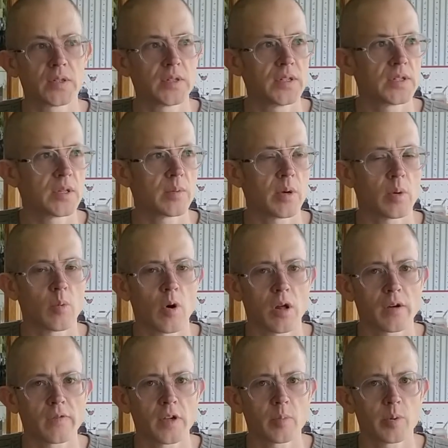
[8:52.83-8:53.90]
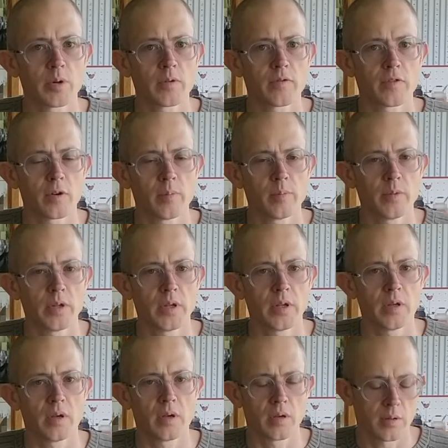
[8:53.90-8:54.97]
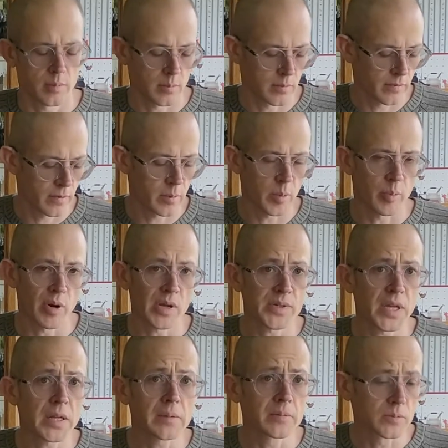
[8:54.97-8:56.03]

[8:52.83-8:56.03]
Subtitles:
a decent amount of water vapor from the pressing.